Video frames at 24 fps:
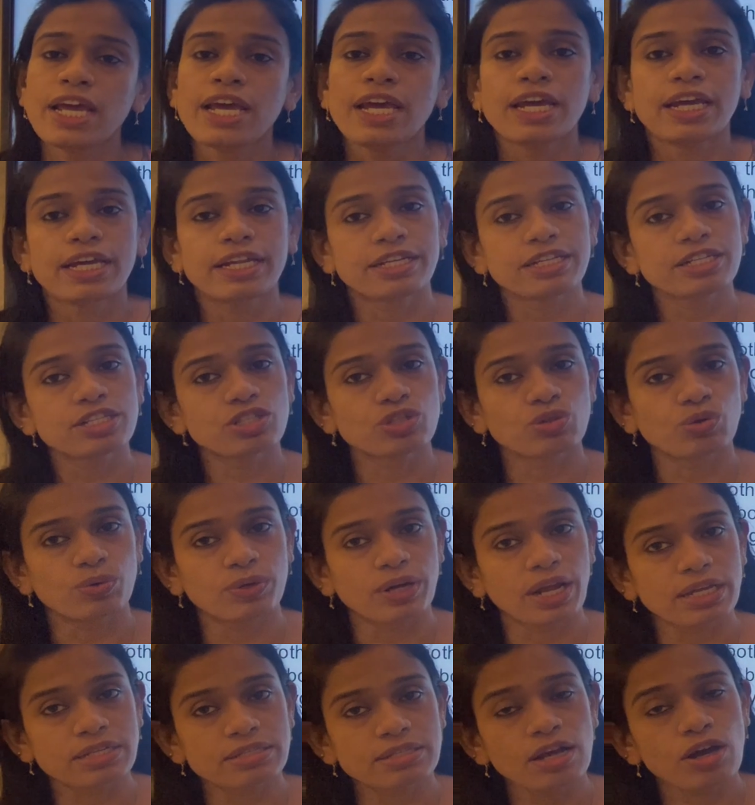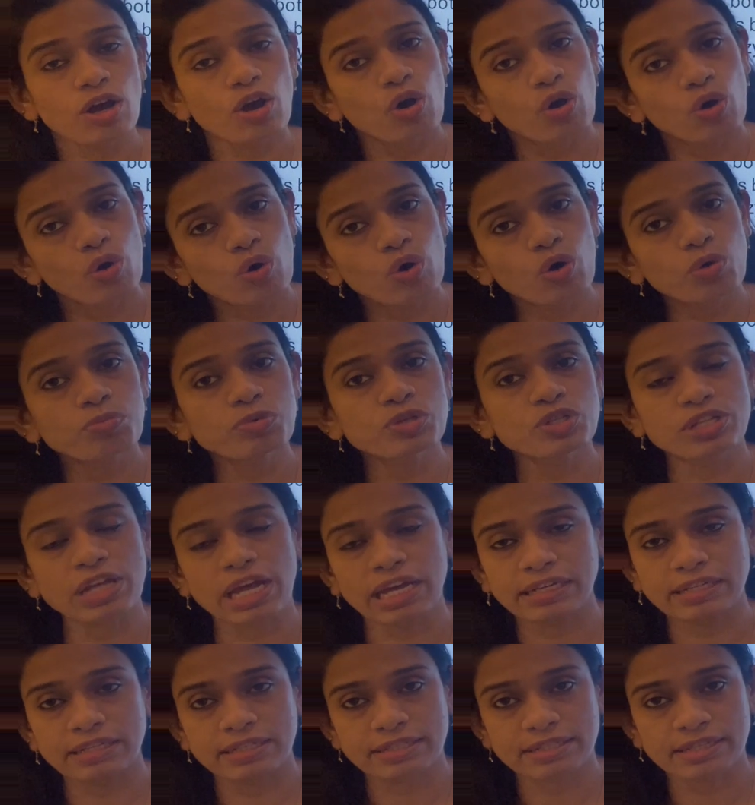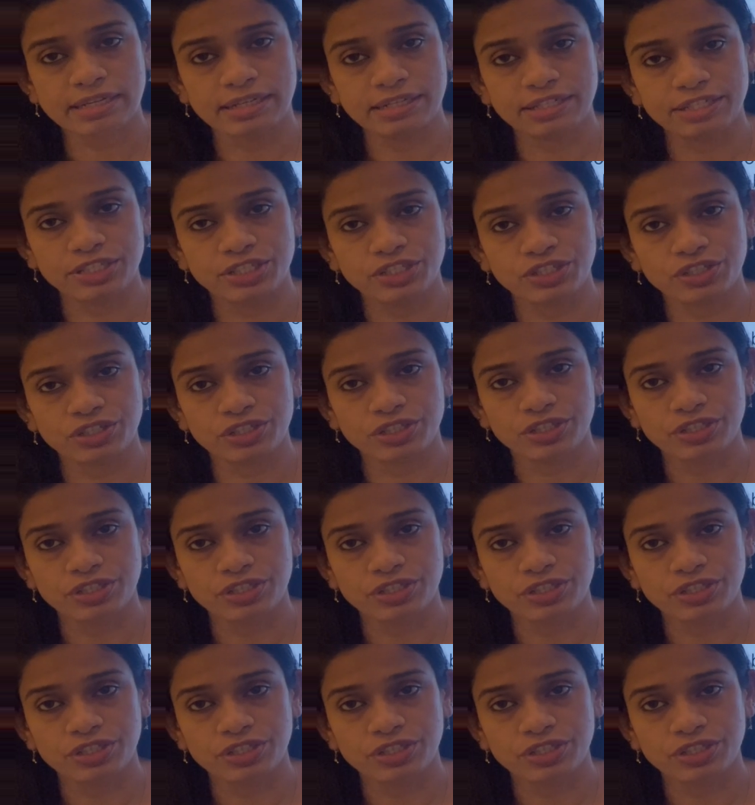it is known as the homozygous condition,